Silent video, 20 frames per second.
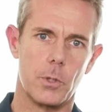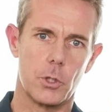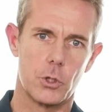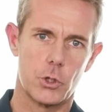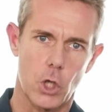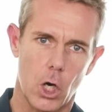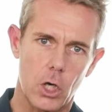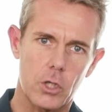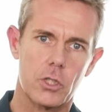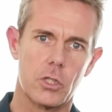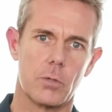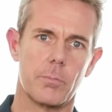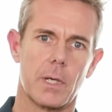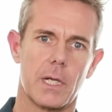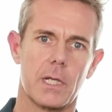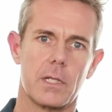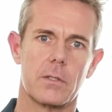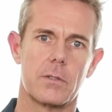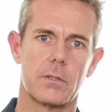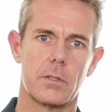
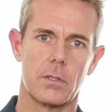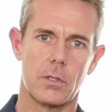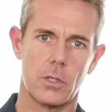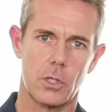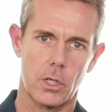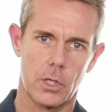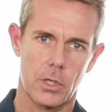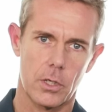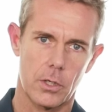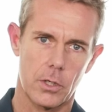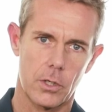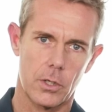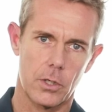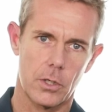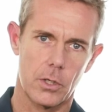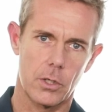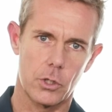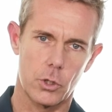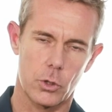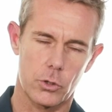document
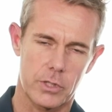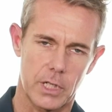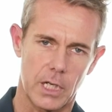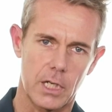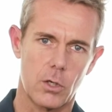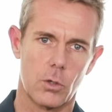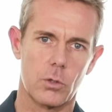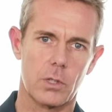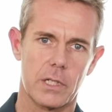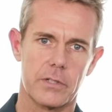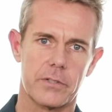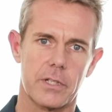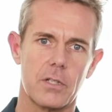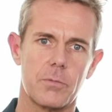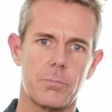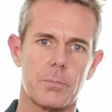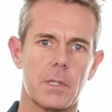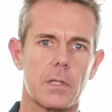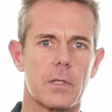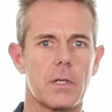your stakeholder
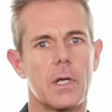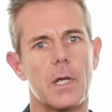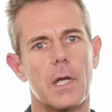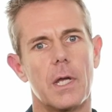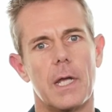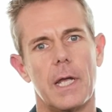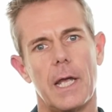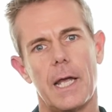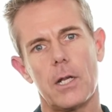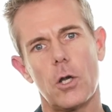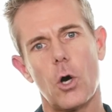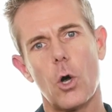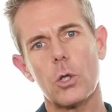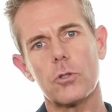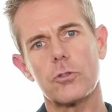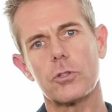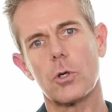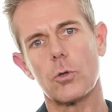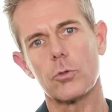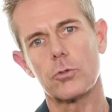assessment and
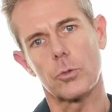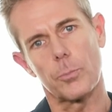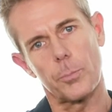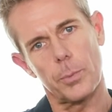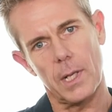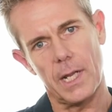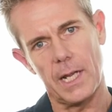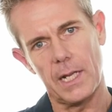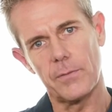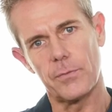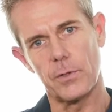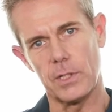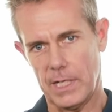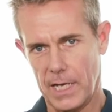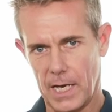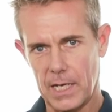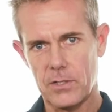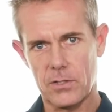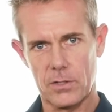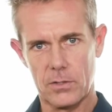also to plan for the
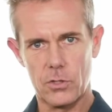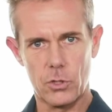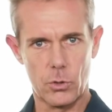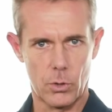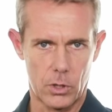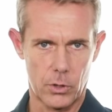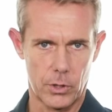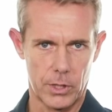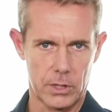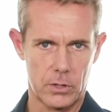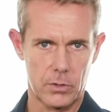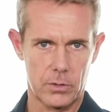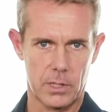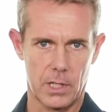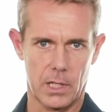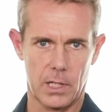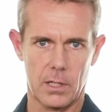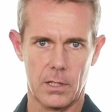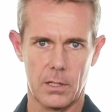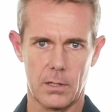actions you're going to
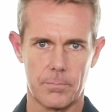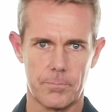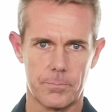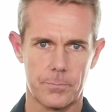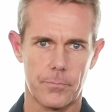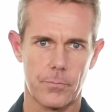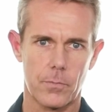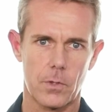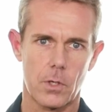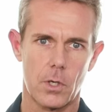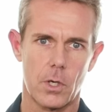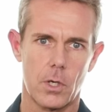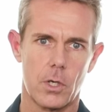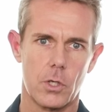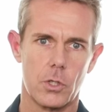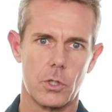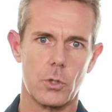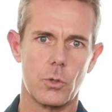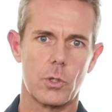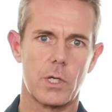take.
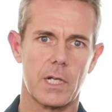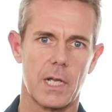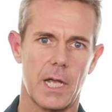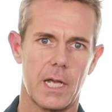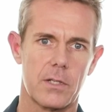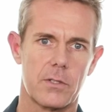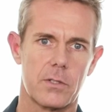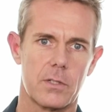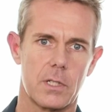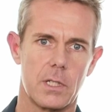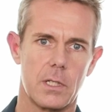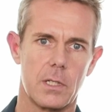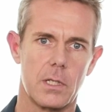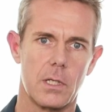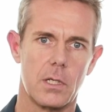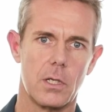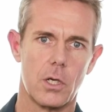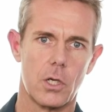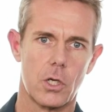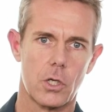You can
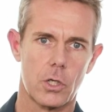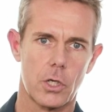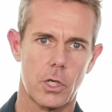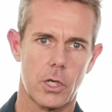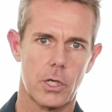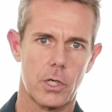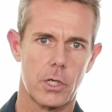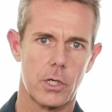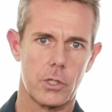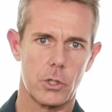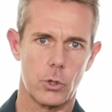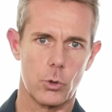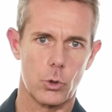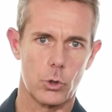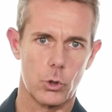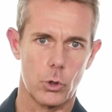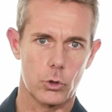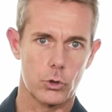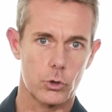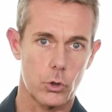actually,
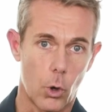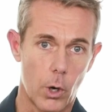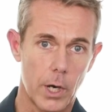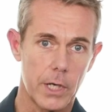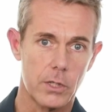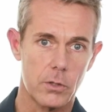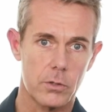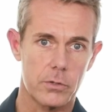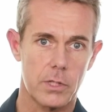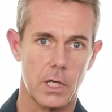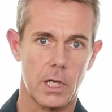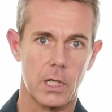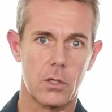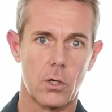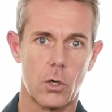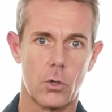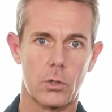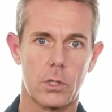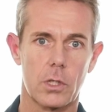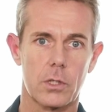you're scoring your
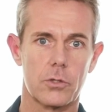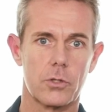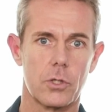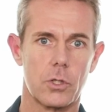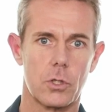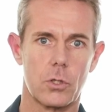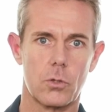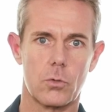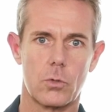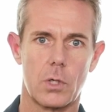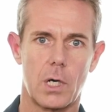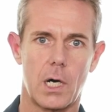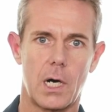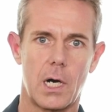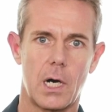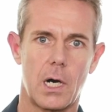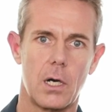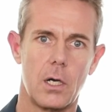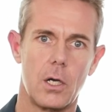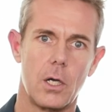stakeholders, you
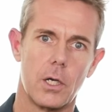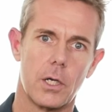are